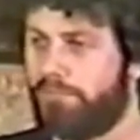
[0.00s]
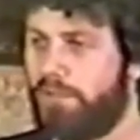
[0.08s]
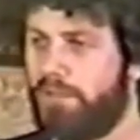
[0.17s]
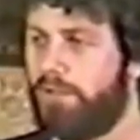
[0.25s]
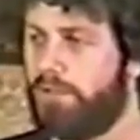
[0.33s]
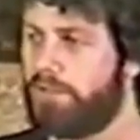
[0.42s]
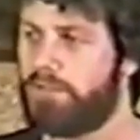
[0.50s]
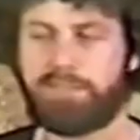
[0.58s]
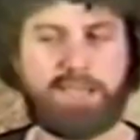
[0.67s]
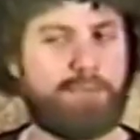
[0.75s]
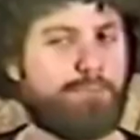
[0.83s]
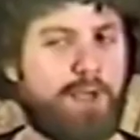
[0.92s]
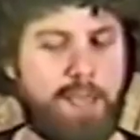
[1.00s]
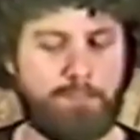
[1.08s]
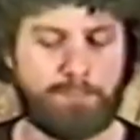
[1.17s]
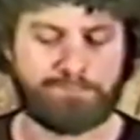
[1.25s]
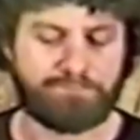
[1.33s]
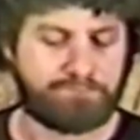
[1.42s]
You know, it's the same
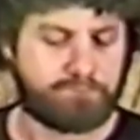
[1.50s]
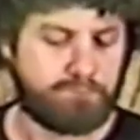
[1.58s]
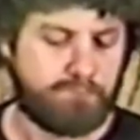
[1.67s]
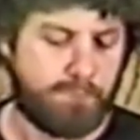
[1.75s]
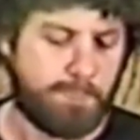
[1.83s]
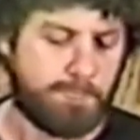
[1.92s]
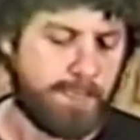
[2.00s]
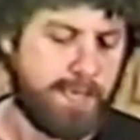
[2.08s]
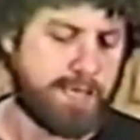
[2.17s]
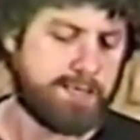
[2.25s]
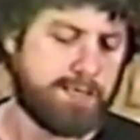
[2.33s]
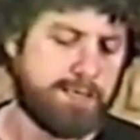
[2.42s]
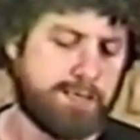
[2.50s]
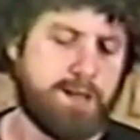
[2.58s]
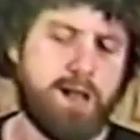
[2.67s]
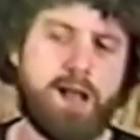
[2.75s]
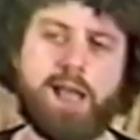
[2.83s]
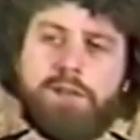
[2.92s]
rap. And
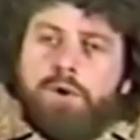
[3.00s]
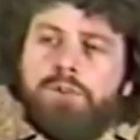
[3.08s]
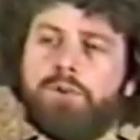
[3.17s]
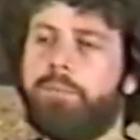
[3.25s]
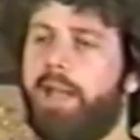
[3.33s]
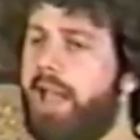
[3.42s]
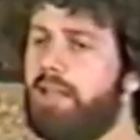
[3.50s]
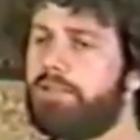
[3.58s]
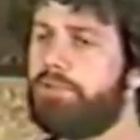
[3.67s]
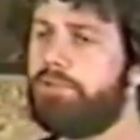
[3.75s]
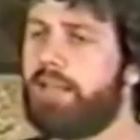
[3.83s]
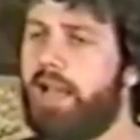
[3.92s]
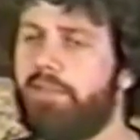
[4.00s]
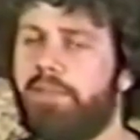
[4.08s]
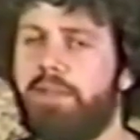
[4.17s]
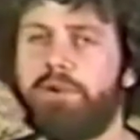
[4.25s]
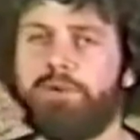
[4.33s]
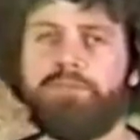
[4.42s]
I know there are pastors out
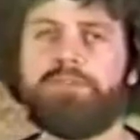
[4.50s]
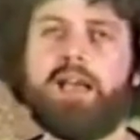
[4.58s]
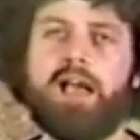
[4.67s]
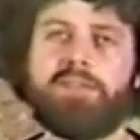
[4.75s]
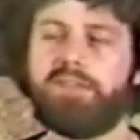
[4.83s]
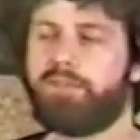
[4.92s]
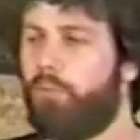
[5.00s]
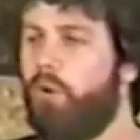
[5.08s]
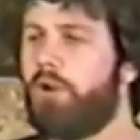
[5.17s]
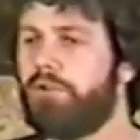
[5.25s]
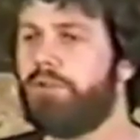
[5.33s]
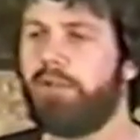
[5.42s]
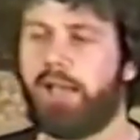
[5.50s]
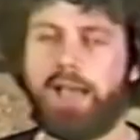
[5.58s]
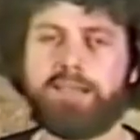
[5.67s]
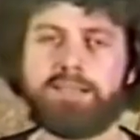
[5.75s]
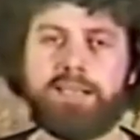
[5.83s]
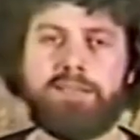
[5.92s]
there who've got this one or two
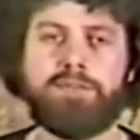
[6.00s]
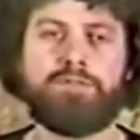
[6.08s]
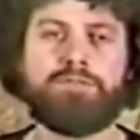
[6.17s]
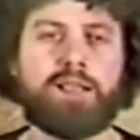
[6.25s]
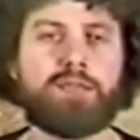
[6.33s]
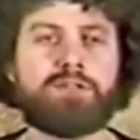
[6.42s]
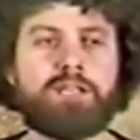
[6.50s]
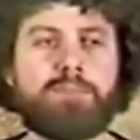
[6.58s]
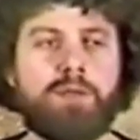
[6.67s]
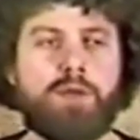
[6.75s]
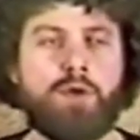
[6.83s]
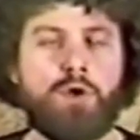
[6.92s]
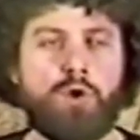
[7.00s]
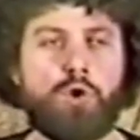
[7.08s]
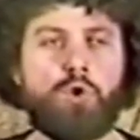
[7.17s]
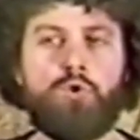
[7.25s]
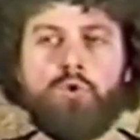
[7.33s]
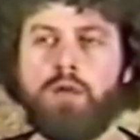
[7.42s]
guys in their fellowship
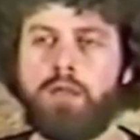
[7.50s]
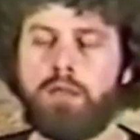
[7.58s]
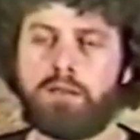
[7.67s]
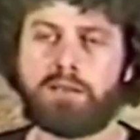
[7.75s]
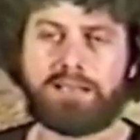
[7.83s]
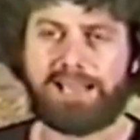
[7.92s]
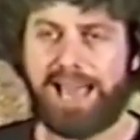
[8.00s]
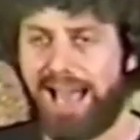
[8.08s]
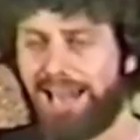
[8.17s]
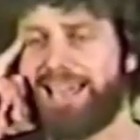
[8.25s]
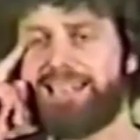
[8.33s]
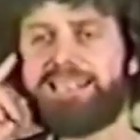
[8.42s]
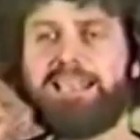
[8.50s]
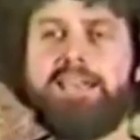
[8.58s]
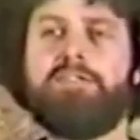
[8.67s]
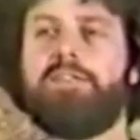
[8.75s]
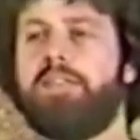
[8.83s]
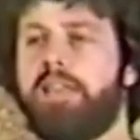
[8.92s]
who God has
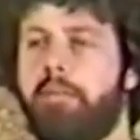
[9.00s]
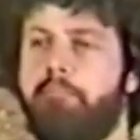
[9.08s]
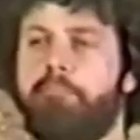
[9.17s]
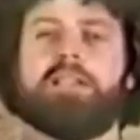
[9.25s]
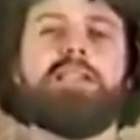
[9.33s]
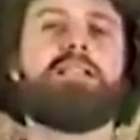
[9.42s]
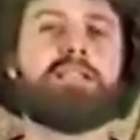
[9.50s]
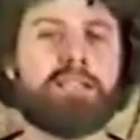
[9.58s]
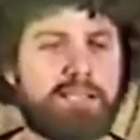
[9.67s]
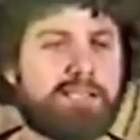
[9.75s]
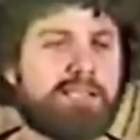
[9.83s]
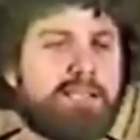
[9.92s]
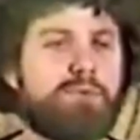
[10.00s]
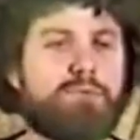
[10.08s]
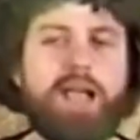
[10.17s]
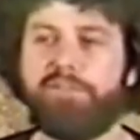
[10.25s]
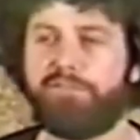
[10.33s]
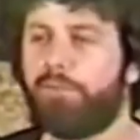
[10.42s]
given the ability to see
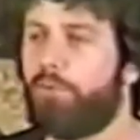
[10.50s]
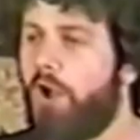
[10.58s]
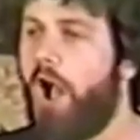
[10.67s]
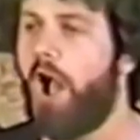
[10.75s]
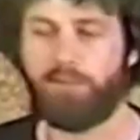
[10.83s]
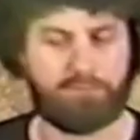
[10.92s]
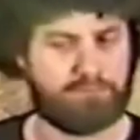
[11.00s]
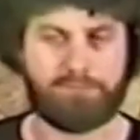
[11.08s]
right from wrong.